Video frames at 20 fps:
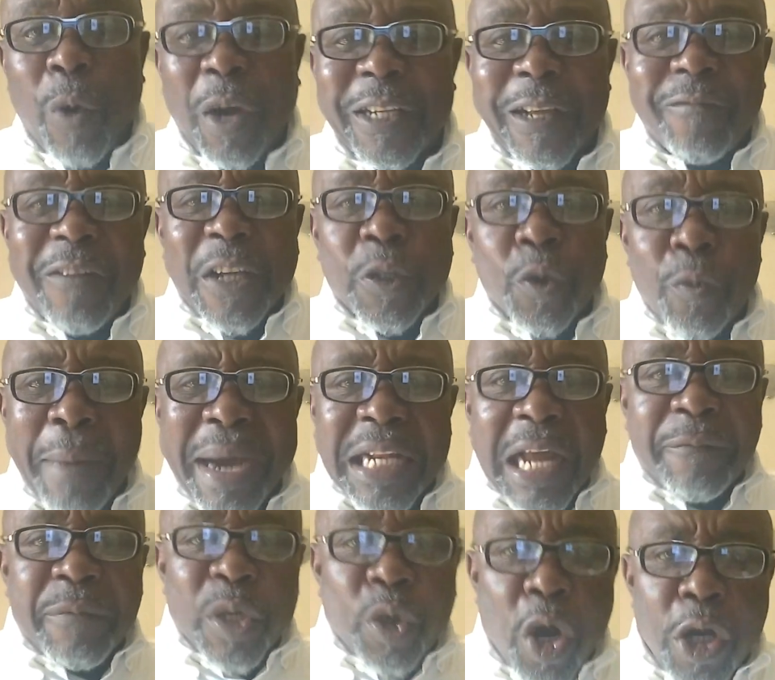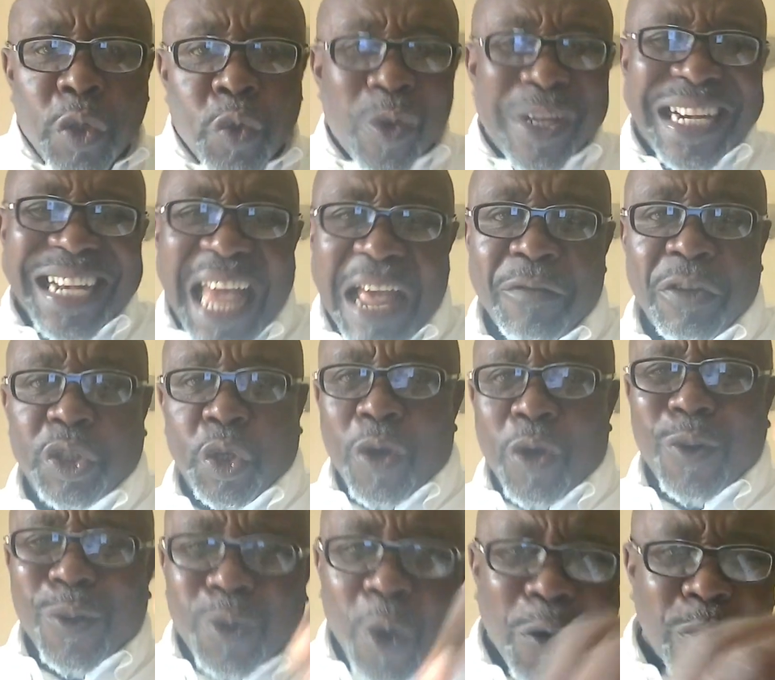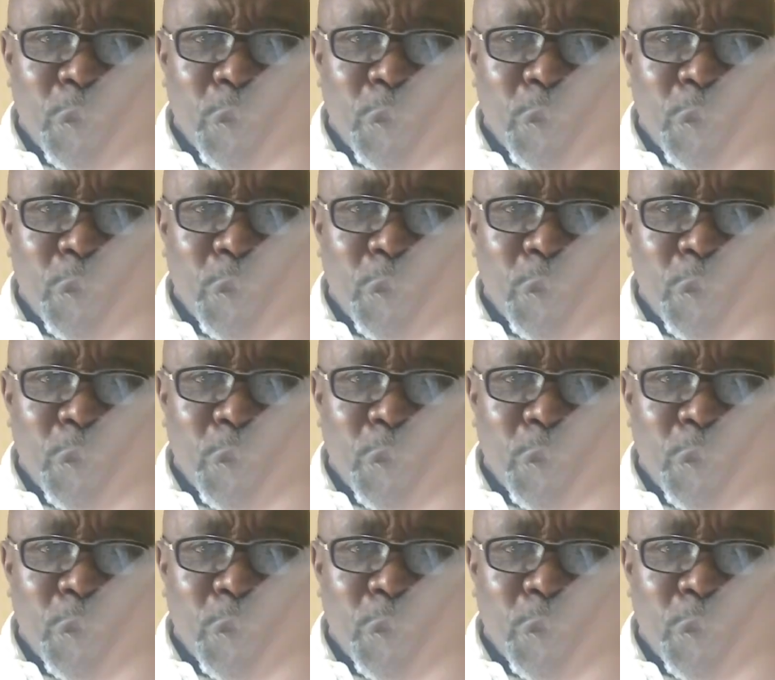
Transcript: whatever you might have been going through in life is going to turn